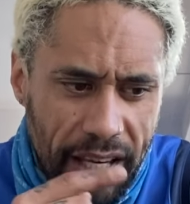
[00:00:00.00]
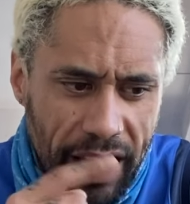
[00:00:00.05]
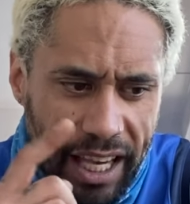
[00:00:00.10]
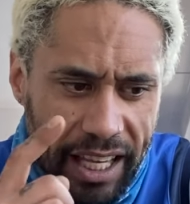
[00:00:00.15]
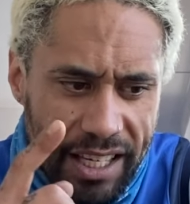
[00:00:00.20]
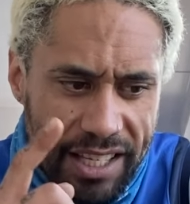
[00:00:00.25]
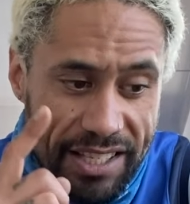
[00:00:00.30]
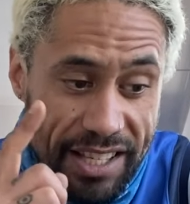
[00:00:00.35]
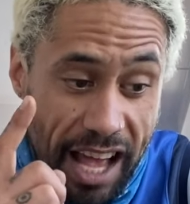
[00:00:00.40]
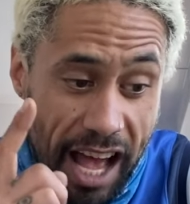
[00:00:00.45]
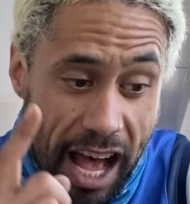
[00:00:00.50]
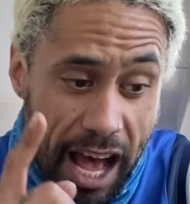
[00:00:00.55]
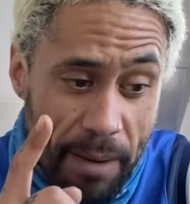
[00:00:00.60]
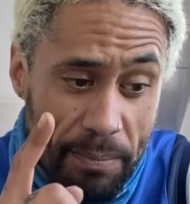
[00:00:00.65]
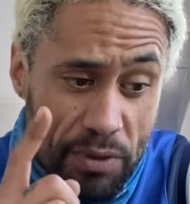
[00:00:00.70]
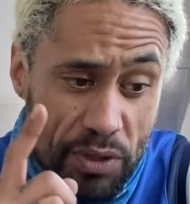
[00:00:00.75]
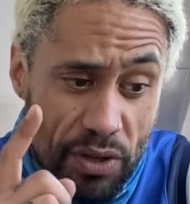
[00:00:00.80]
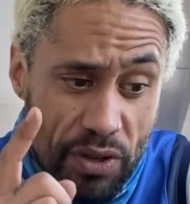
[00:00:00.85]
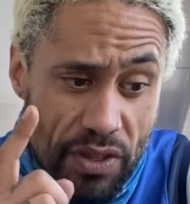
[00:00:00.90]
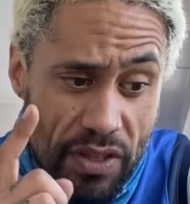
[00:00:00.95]
It is
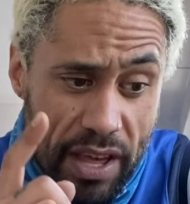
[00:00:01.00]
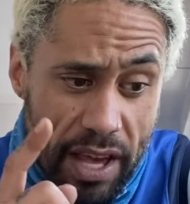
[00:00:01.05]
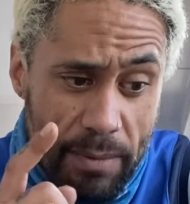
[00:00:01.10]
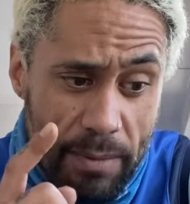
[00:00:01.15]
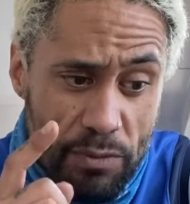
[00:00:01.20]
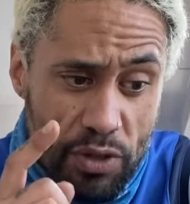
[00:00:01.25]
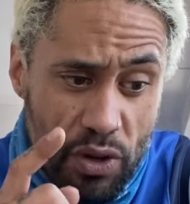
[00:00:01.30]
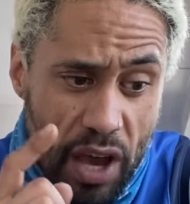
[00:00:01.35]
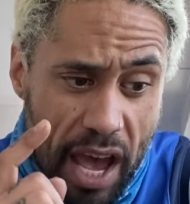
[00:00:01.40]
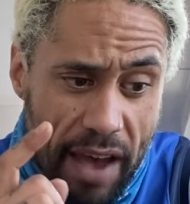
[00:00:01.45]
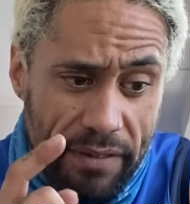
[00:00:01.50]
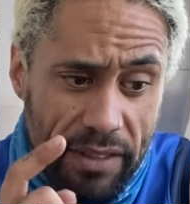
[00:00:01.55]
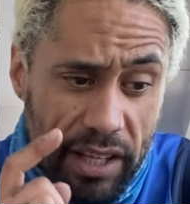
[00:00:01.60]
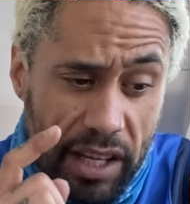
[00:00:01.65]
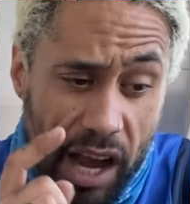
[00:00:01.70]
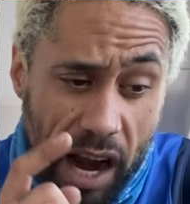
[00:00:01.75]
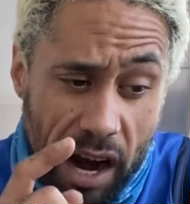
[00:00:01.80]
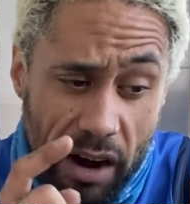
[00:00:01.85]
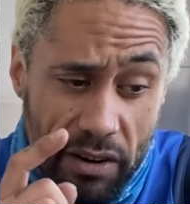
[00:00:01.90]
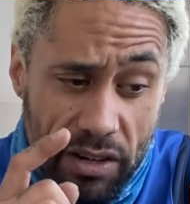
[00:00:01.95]
up to them to have the
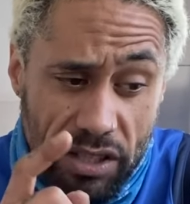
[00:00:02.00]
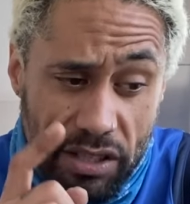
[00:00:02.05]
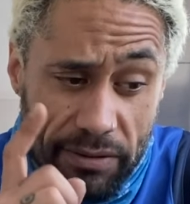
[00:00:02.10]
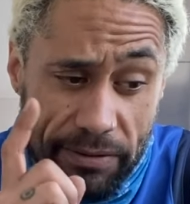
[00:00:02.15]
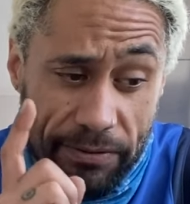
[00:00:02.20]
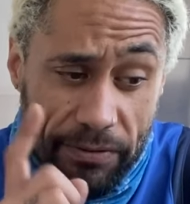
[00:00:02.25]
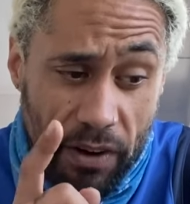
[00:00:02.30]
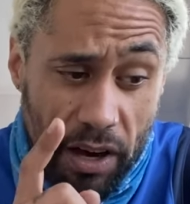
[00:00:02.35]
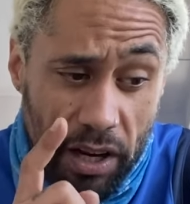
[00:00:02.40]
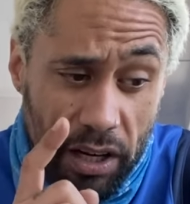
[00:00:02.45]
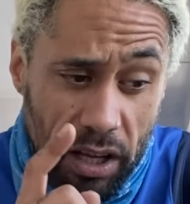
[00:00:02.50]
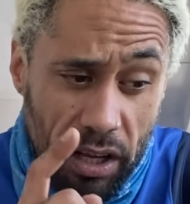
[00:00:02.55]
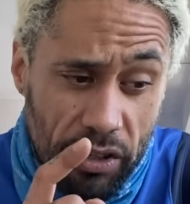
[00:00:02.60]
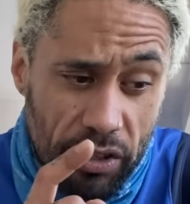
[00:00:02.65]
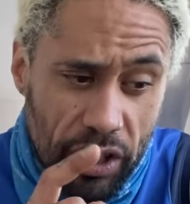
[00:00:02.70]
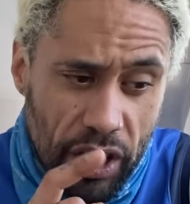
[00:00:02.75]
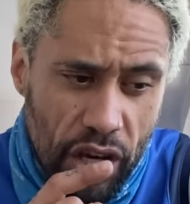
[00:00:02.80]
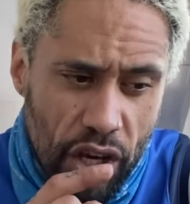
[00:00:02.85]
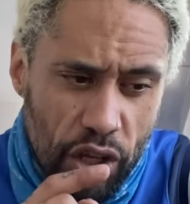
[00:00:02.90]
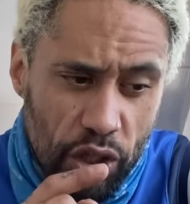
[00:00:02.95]
courage to
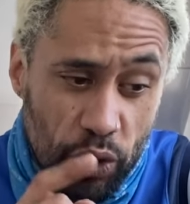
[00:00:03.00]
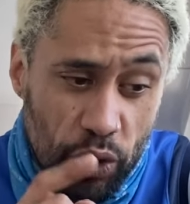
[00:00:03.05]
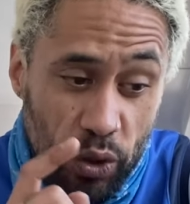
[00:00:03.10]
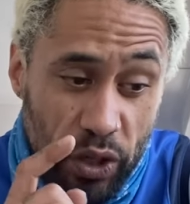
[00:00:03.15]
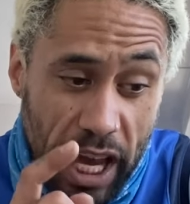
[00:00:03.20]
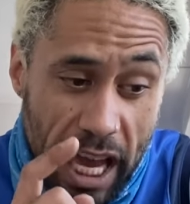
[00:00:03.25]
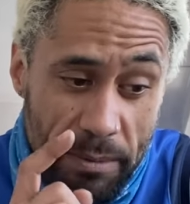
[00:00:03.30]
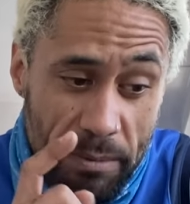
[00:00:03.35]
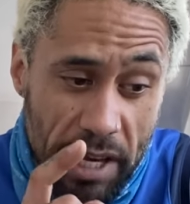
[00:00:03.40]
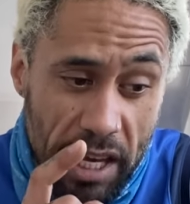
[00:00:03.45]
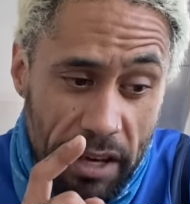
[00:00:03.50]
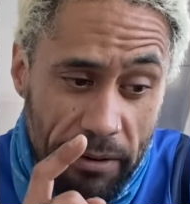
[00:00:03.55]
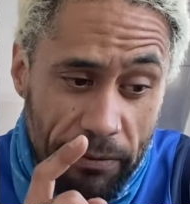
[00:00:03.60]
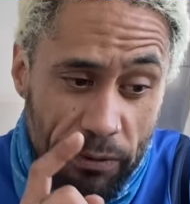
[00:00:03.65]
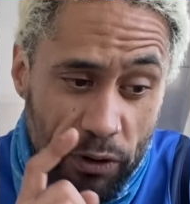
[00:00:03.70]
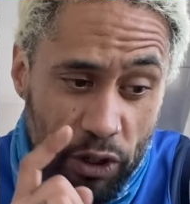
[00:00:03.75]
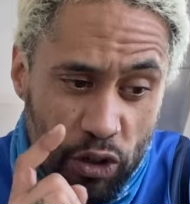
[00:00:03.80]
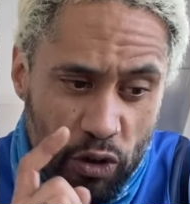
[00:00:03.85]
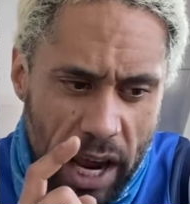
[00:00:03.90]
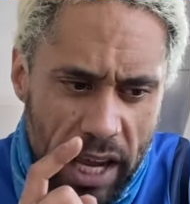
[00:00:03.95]
follow. You came here
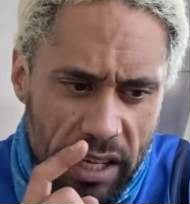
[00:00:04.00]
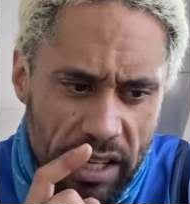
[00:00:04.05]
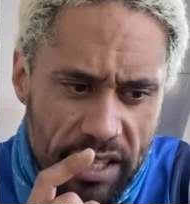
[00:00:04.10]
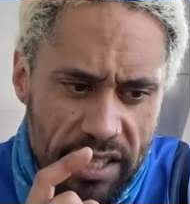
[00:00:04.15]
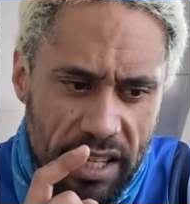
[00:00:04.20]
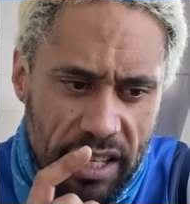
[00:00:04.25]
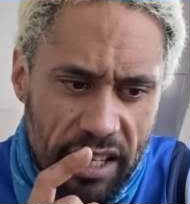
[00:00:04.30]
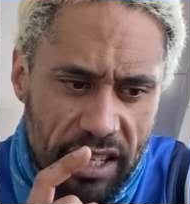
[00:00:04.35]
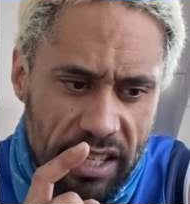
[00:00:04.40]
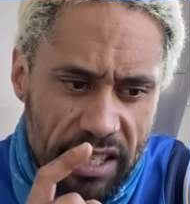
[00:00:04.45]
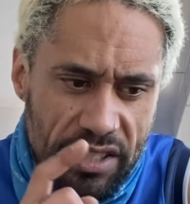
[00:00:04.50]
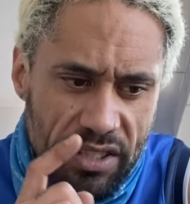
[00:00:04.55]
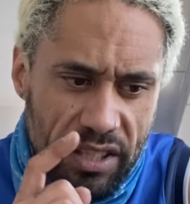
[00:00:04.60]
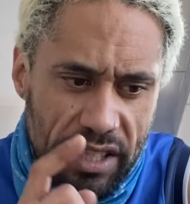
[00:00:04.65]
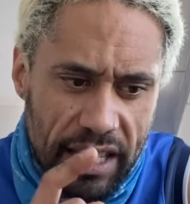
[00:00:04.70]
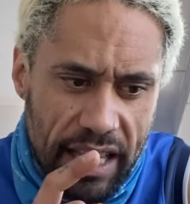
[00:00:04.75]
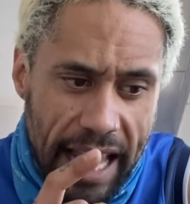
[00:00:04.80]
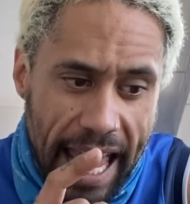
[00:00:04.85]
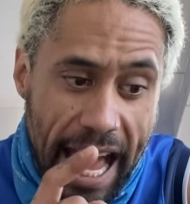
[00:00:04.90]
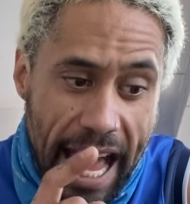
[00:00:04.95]
for greatness, and it is
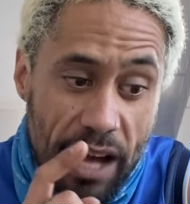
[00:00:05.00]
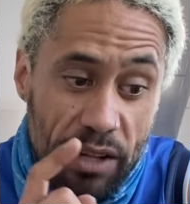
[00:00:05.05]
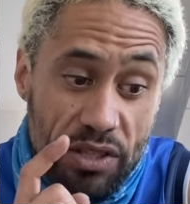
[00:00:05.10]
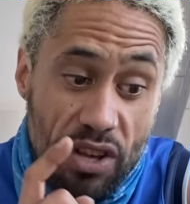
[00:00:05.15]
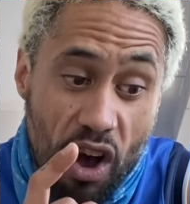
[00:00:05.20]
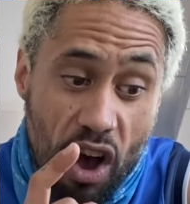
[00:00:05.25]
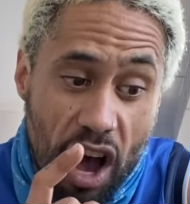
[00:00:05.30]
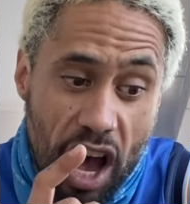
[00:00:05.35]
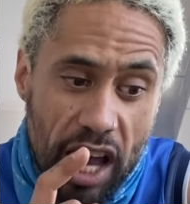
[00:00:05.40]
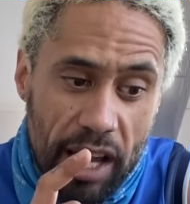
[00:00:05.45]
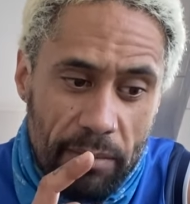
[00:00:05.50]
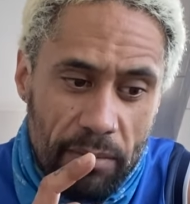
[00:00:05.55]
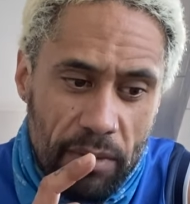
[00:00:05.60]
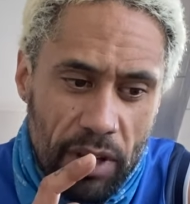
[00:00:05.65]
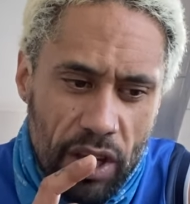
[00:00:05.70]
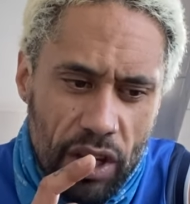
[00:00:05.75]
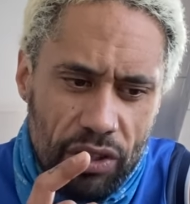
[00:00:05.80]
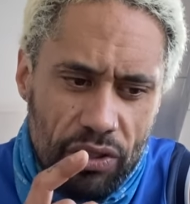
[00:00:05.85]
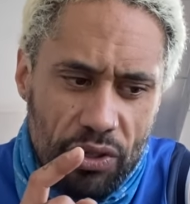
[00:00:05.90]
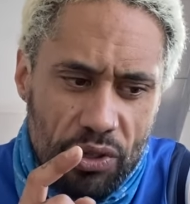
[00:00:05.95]
now
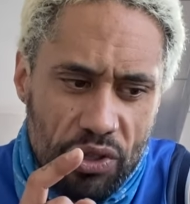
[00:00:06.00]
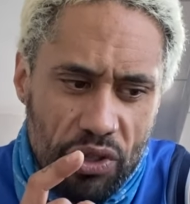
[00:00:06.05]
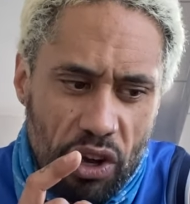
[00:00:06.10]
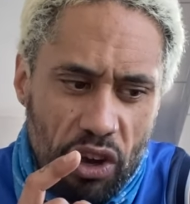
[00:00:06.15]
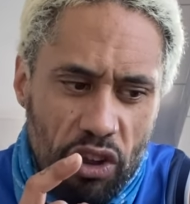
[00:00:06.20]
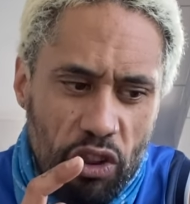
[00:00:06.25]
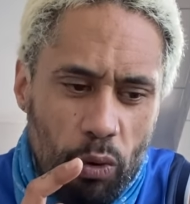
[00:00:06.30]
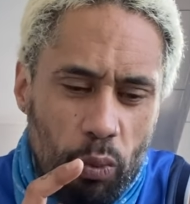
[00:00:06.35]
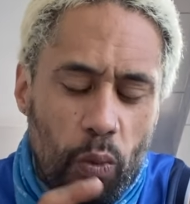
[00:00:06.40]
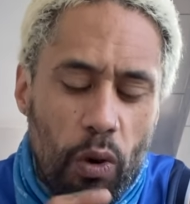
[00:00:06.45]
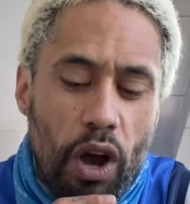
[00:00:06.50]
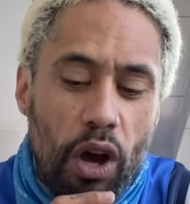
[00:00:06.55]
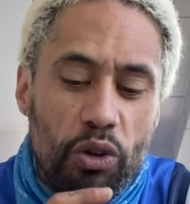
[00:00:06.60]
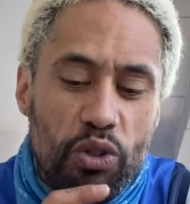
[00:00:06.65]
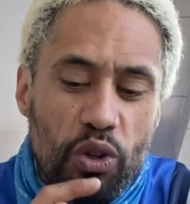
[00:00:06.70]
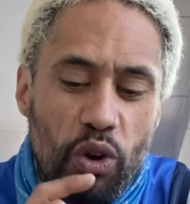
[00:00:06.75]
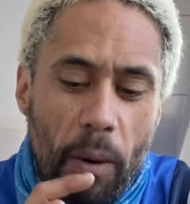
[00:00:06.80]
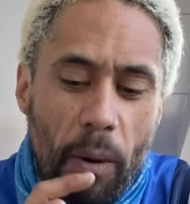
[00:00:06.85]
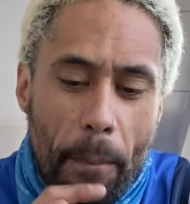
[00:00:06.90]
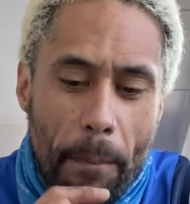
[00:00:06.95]
time to show the
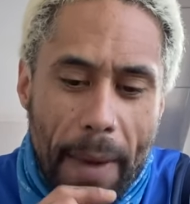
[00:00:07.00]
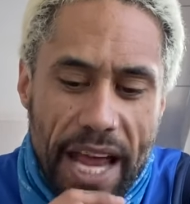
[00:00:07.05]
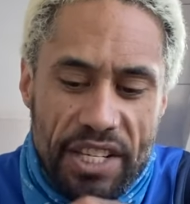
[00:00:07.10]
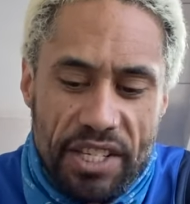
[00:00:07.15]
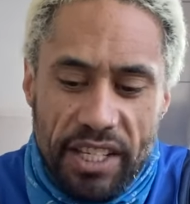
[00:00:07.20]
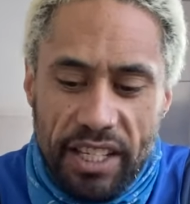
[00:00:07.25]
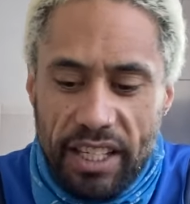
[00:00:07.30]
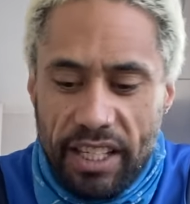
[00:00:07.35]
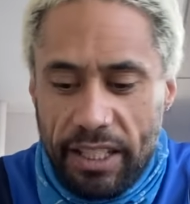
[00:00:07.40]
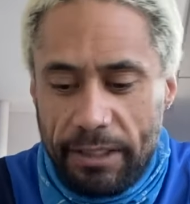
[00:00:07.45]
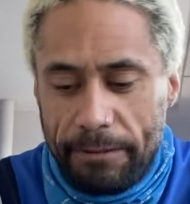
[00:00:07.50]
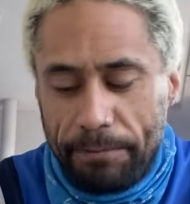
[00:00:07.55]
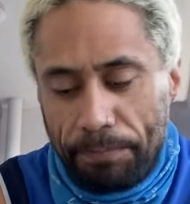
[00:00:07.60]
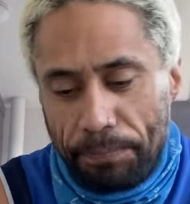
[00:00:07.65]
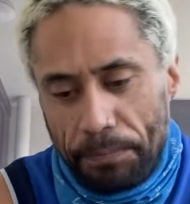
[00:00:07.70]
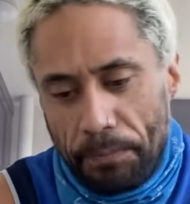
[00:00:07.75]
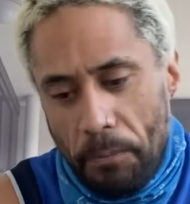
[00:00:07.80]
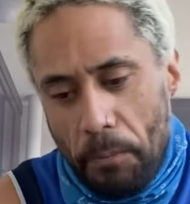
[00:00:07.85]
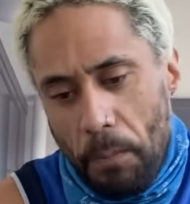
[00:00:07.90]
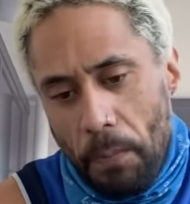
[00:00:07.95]
world your magic.
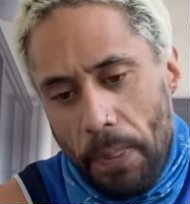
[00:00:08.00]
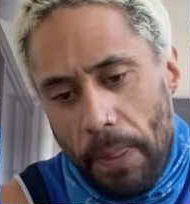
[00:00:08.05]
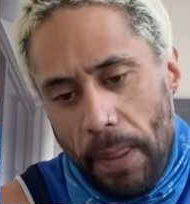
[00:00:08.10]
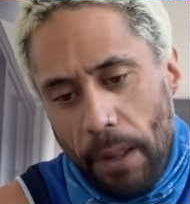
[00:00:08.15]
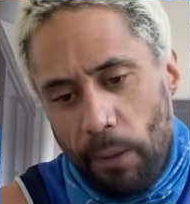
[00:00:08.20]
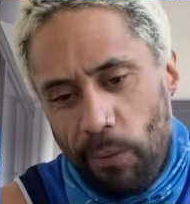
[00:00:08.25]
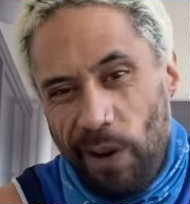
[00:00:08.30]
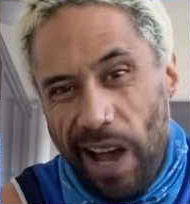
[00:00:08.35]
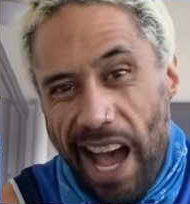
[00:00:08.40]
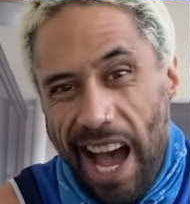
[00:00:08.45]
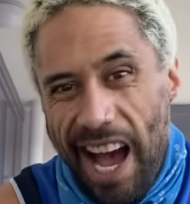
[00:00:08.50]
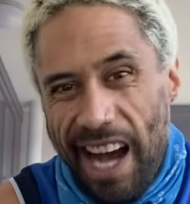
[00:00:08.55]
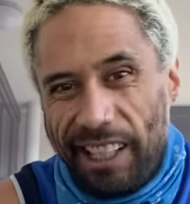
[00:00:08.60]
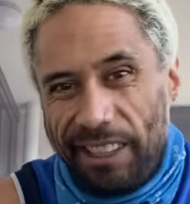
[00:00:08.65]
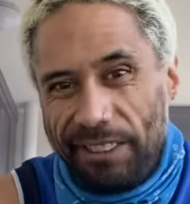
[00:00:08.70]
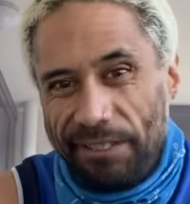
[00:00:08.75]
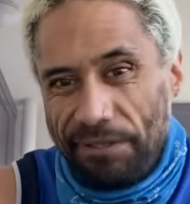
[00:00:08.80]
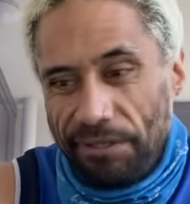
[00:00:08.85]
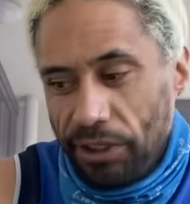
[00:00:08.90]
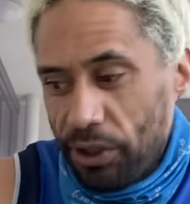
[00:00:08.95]

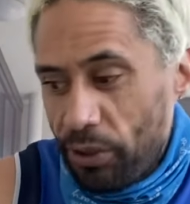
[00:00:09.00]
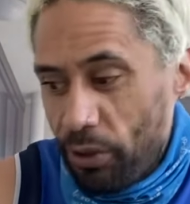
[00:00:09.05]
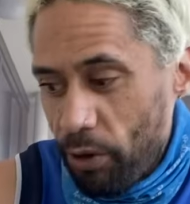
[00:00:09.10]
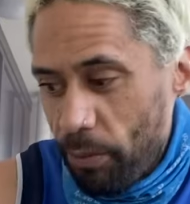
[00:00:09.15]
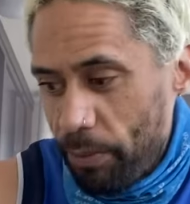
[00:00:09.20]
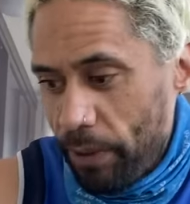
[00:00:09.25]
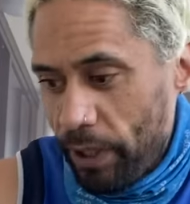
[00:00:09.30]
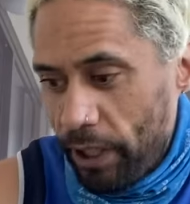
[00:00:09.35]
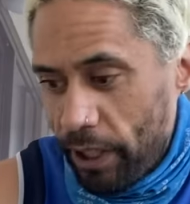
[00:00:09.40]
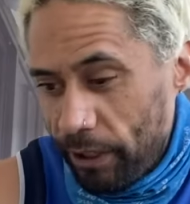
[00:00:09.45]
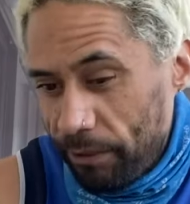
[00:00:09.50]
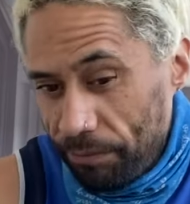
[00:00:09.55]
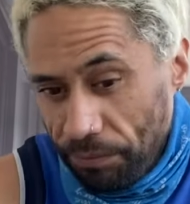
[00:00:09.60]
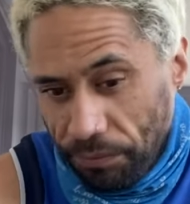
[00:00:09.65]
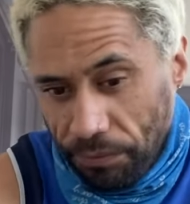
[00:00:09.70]
Wow, Scorpio.